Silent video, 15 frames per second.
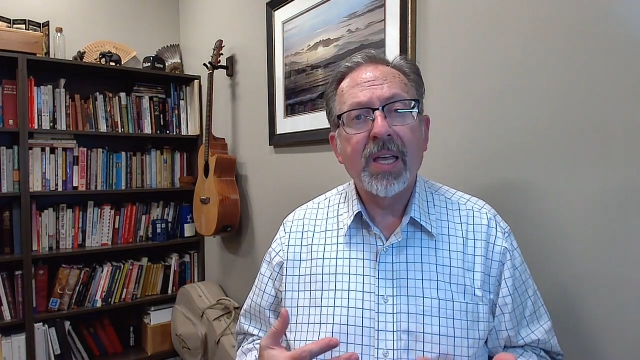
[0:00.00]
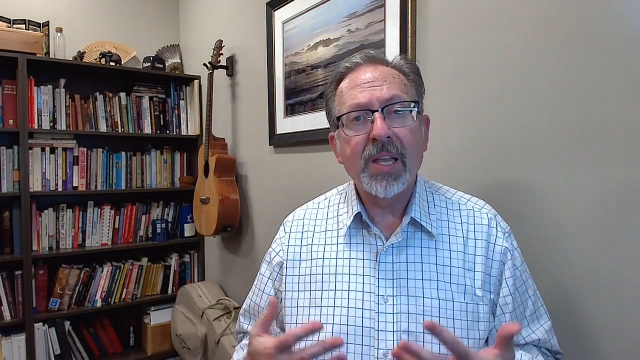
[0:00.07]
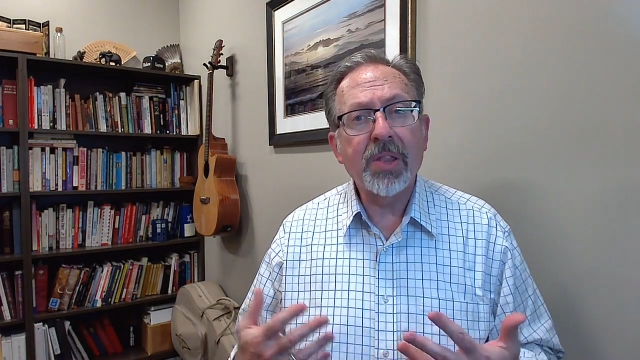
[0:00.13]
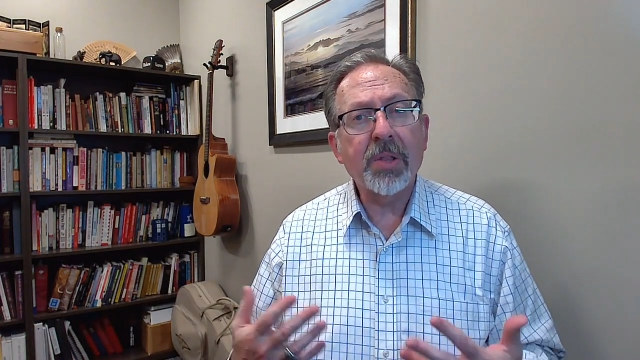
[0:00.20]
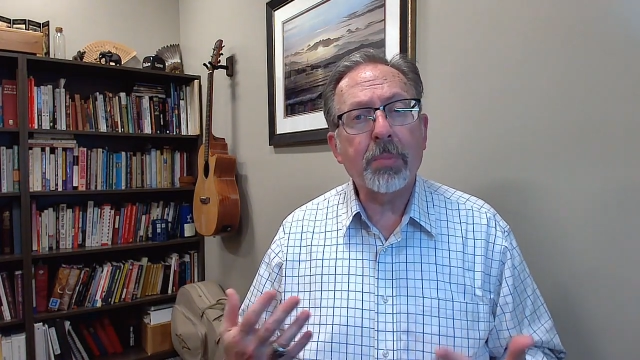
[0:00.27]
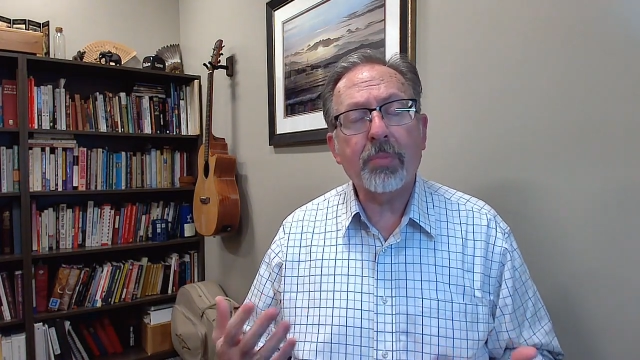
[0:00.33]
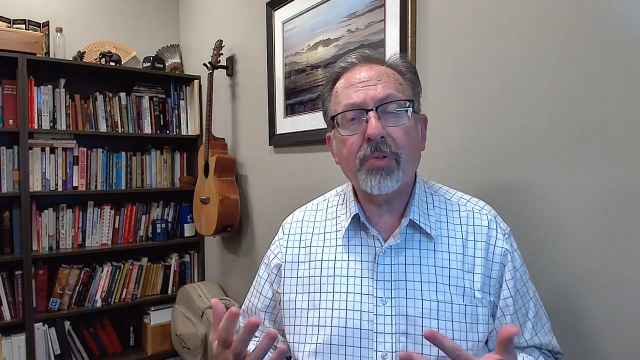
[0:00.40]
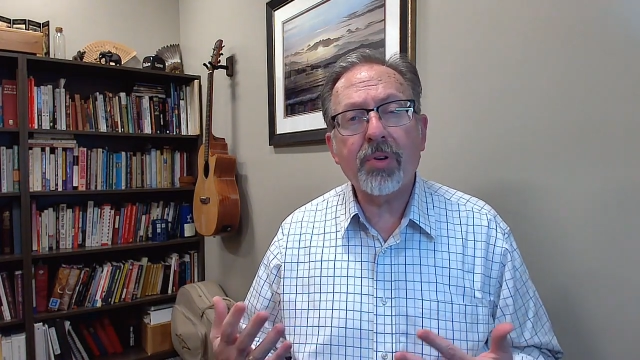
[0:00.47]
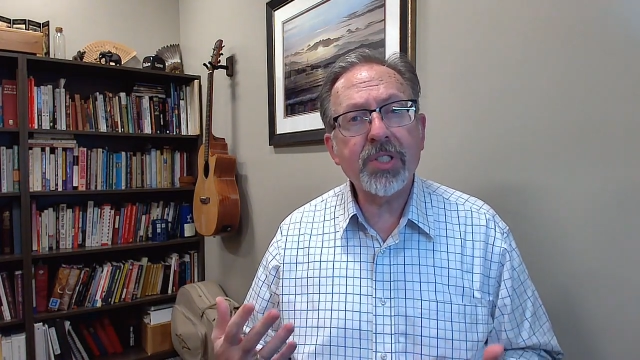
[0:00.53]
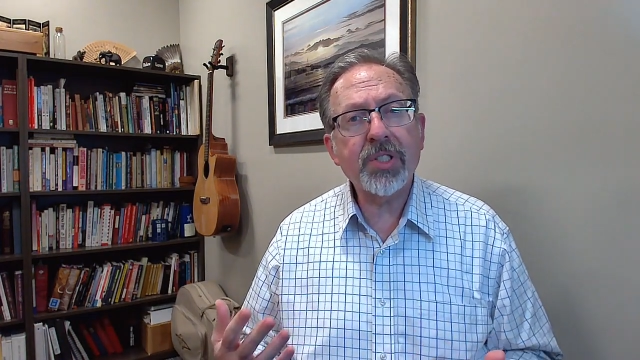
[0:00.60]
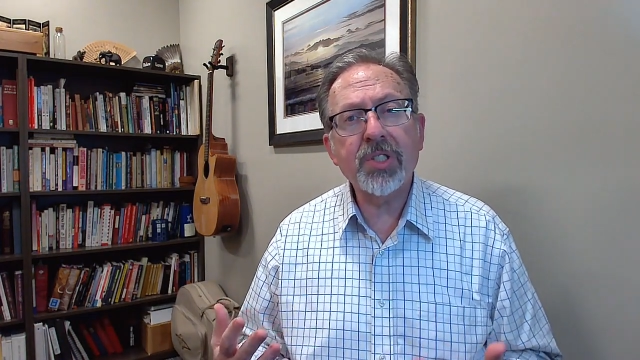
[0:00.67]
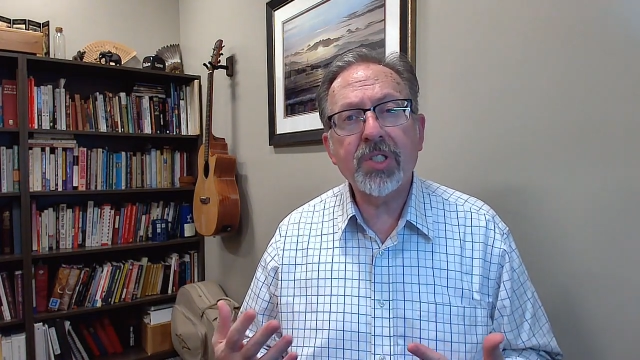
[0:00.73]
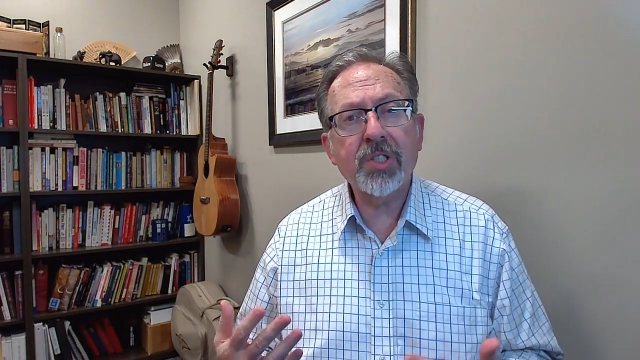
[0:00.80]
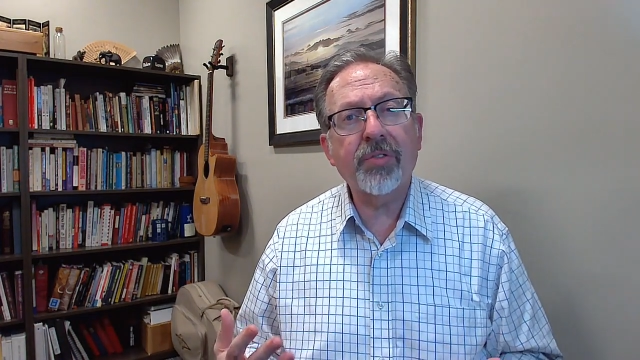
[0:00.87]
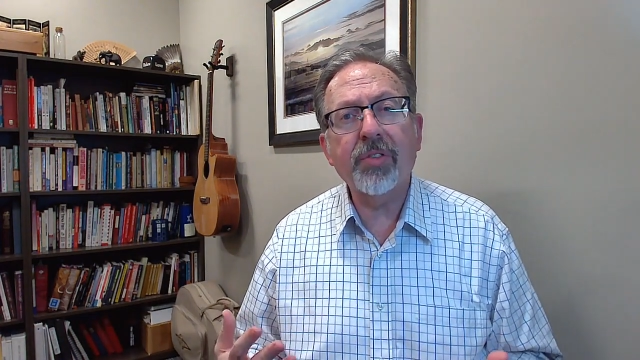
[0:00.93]
In the
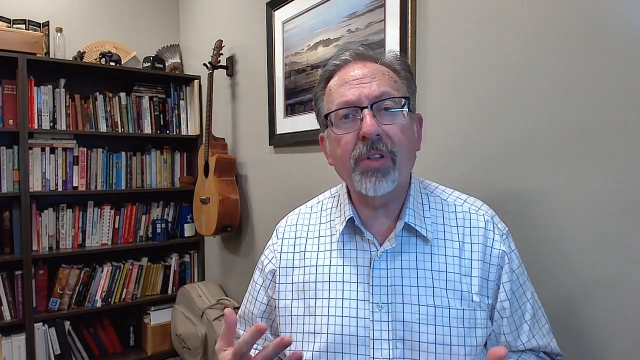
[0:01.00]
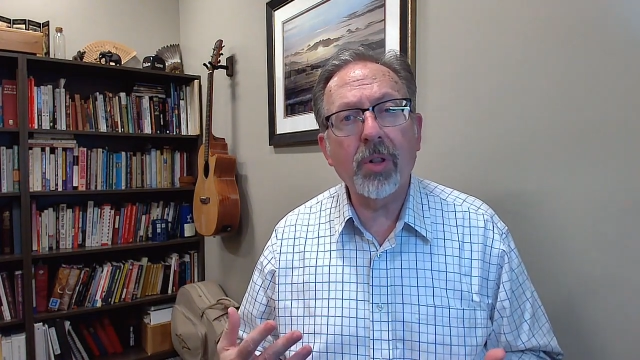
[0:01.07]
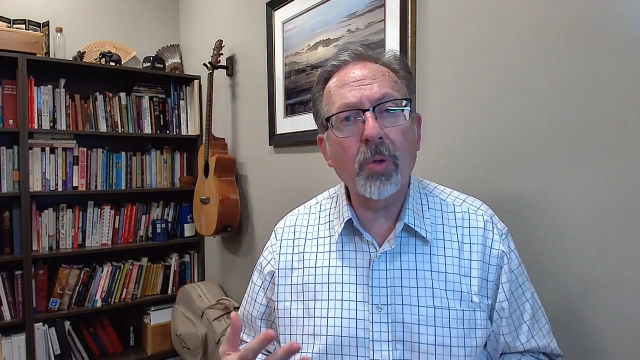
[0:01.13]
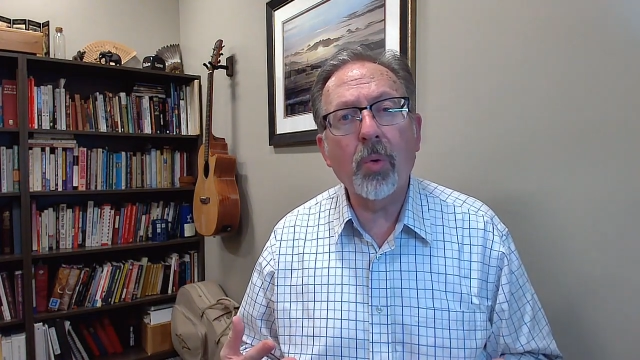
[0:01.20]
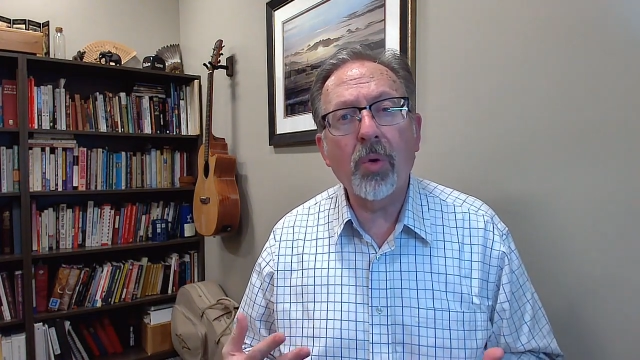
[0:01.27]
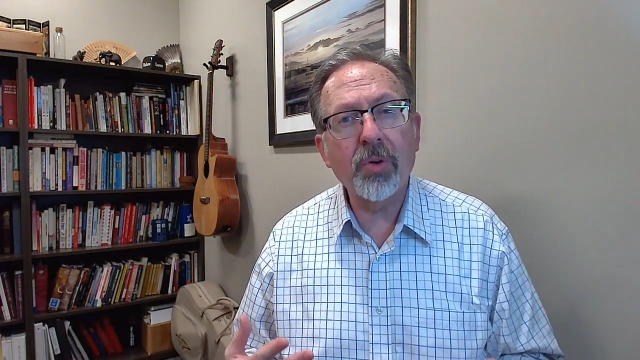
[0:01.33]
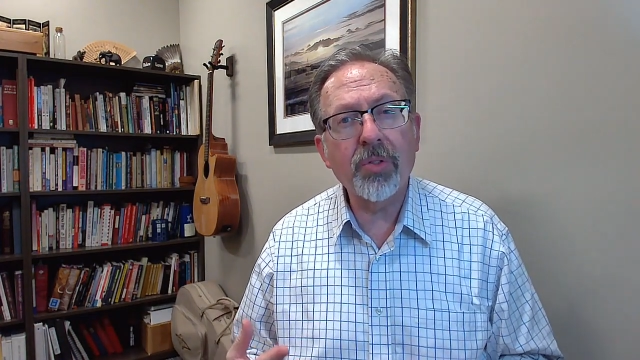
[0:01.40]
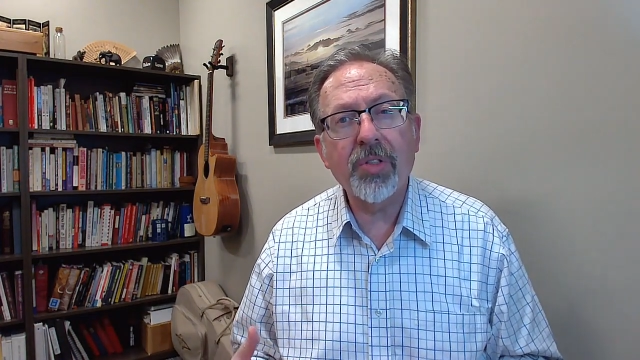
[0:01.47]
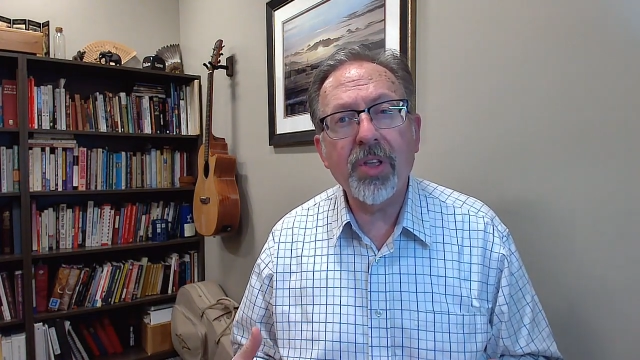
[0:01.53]
presence of the Lord,